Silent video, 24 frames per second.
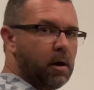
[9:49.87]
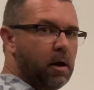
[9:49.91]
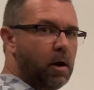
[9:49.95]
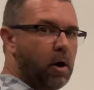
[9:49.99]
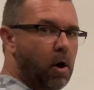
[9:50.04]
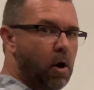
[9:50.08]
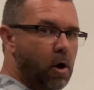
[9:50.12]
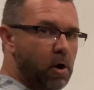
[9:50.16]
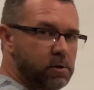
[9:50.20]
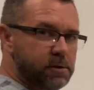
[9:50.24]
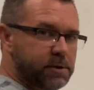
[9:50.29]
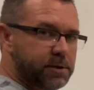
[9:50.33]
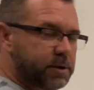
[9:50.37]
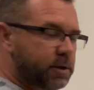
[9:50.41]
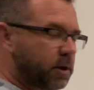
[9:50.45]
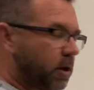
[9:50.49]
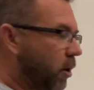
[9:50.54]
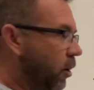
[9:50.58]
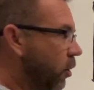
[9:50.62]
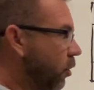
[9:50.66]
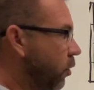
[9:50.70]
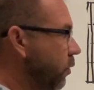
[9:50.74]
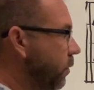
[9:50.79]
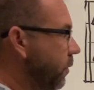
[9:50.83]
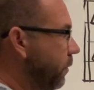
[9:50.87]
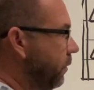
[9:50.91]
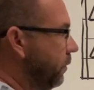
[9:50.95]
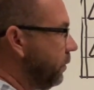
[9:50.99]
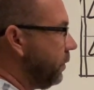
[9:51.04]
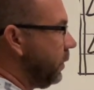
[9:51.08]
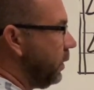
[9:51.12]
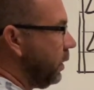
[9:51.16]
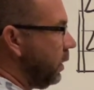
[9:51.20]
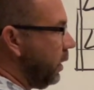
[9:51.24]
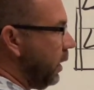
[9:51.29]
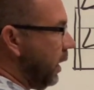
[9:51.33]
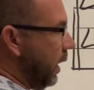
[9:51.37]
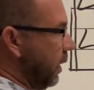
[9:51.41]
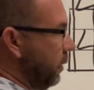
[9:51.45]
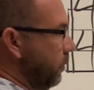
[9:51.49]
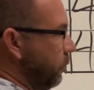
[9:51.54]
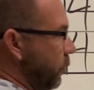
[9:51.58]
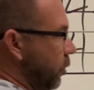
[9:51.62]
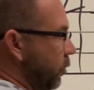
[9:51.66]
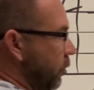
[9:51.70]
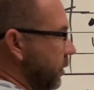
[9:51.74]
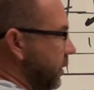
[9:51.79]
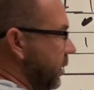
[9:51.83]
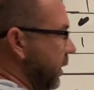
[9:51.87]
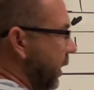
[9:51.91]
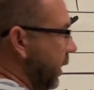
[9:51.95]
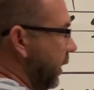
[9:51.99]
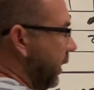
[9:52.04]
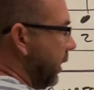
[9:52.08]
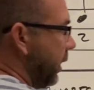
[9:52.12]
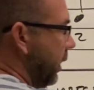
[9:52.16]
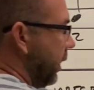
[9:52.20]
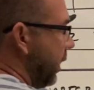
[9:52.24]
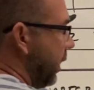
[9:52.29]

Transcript: Also, in music,